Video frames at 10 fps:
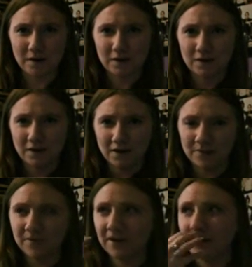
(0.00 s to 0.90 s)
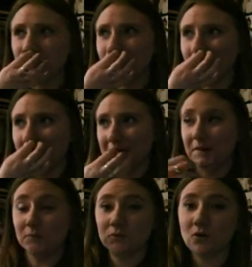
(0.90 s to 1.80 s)
therapy made
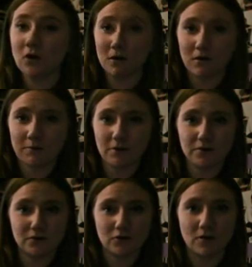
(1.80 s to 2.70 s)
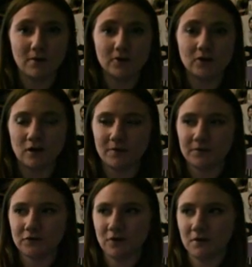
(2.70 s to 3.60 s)
them talk about the trauma
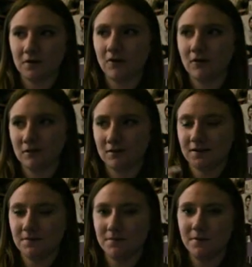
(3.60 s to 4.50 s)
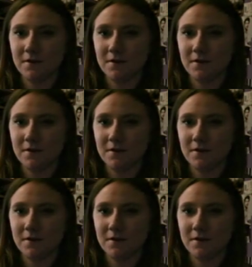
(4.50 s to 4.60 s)
that caused them